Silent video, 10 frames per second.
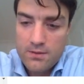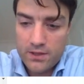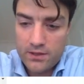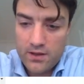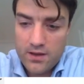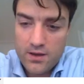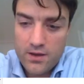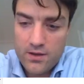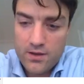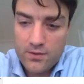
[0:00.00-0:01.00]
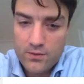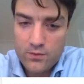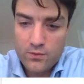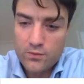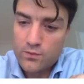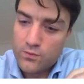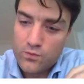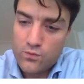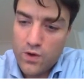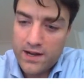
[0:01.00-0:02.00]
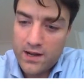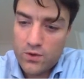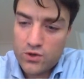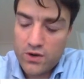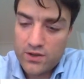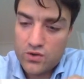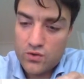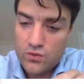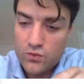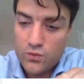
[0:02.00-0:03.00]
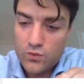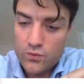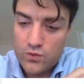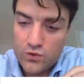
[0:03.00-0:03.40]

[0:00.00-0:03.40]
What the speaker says: But right now we're trying to